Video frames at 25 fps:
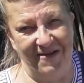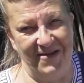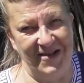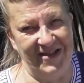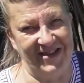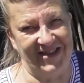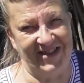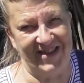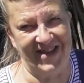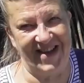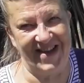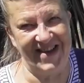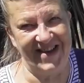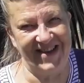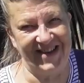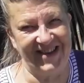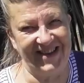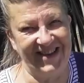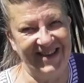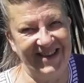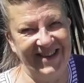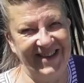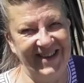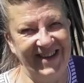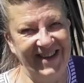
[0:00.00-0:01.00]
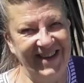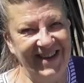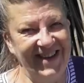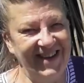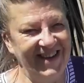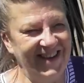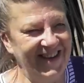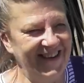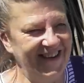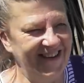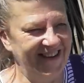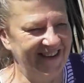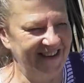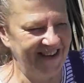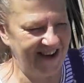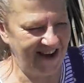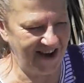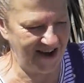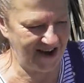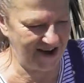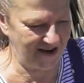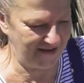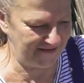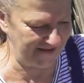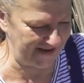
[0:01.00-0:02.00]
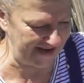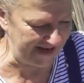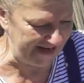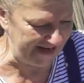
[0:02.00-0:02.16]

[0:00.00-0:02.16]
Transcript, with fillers: I was like half